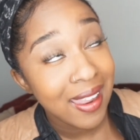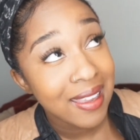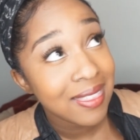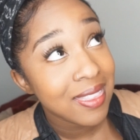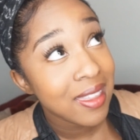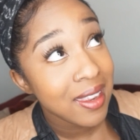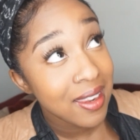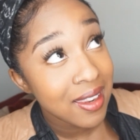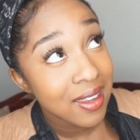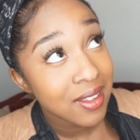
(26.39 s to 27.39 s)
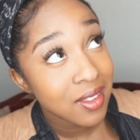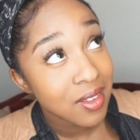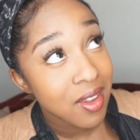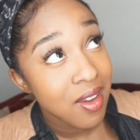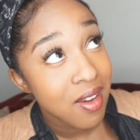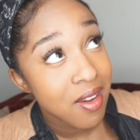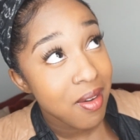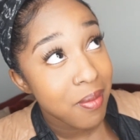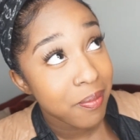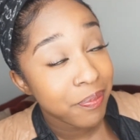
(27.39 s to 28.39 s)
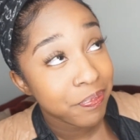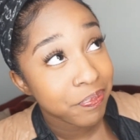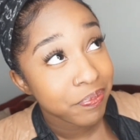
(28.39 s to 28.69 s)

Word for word: And then... Um,